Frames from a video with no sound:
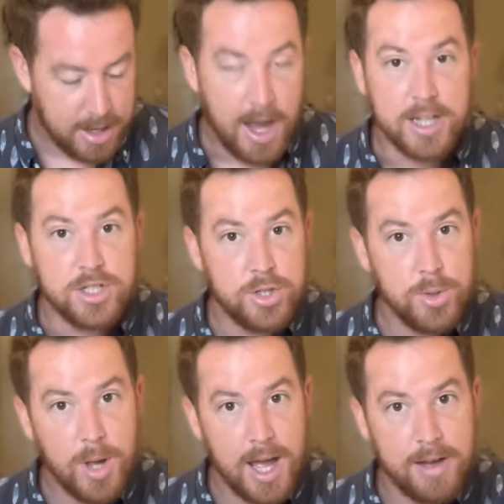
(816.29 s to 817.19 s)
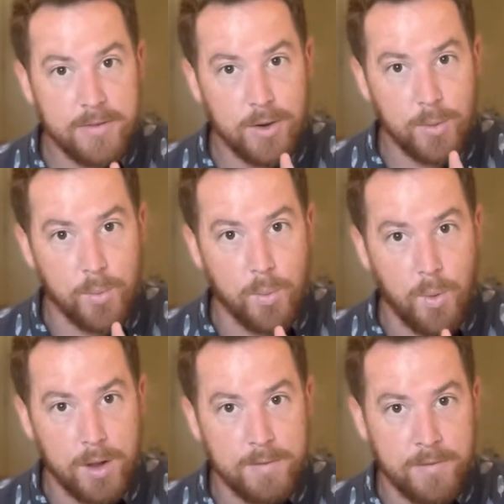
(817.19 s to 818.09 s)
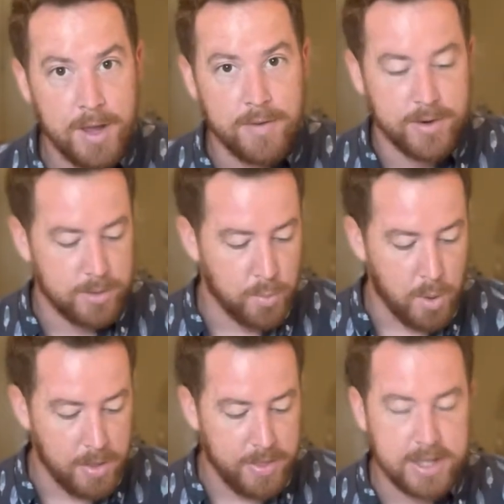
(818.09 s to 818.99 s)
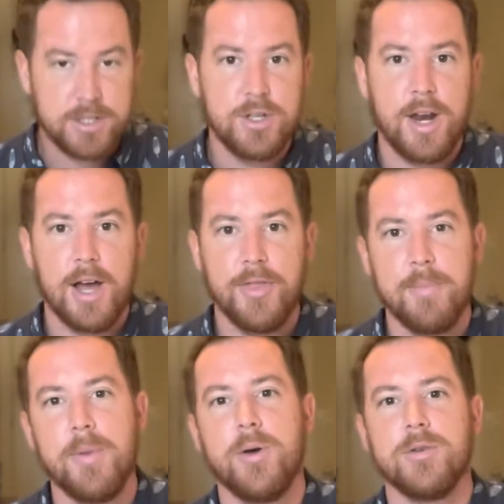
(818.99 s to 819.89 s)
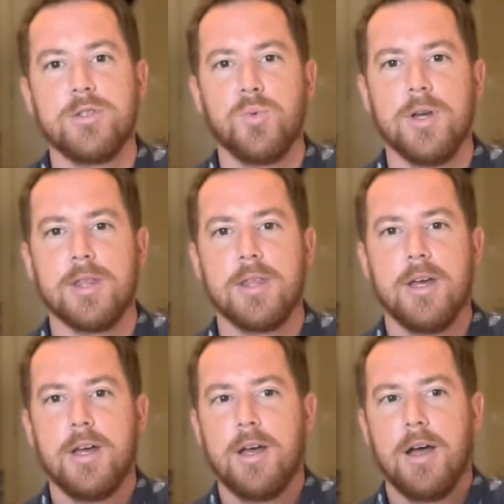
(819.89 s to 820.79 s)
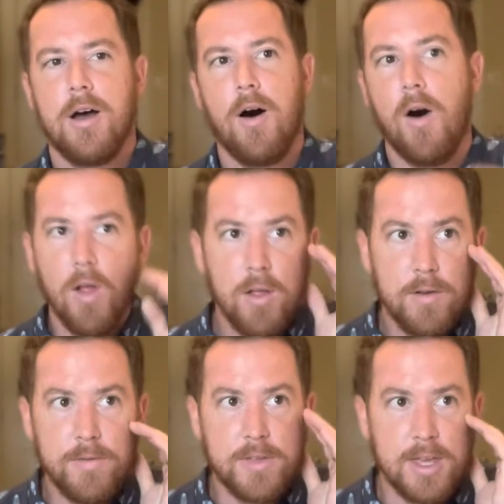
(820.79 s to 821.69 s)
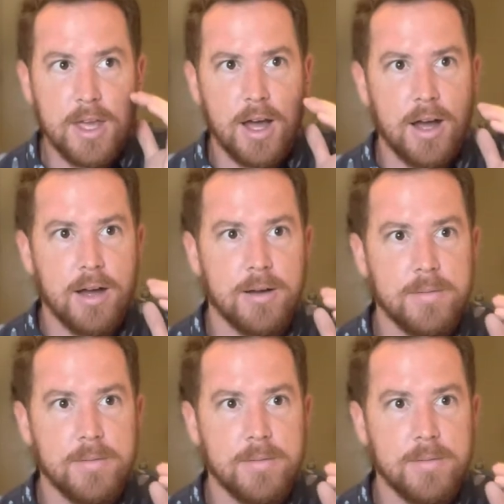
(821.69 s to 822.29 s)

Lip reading: I do have one favorite, one that stood out the most with all of the